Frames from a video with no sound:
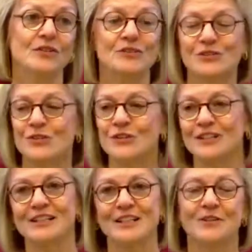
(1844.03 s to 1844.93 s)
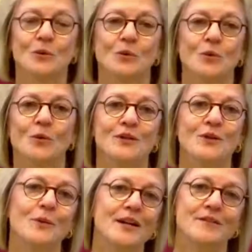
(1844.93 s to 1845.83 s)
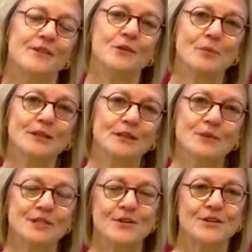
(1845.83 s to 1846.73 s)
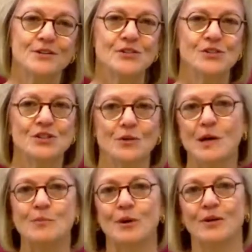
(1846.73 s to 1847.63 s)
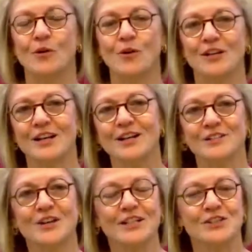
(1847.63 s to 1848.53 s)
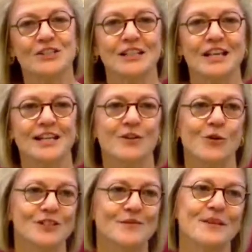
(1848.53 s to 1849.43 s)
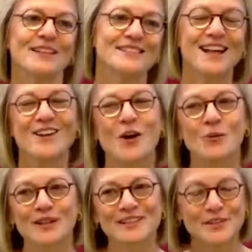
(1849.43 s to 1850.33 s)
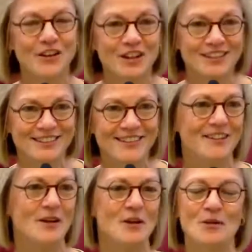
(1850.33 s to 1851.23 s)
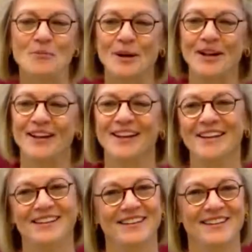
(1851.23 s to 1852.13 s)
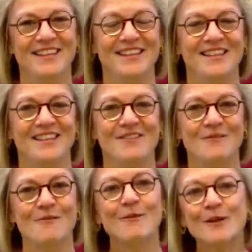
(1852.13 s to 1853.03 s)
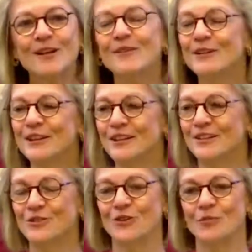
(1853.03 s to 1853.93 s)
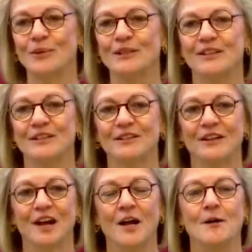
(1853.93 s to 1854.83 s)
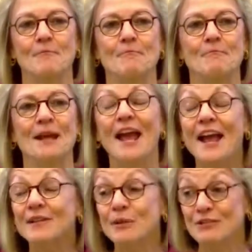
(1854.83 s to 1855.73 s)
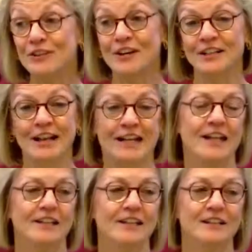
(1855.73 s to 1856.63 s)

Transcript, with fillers: Certainly, when you're waiting for the building materials to show up or, or the contractor's late or something, it's not always fun, but working with an historic building uh, can be fun, and, I,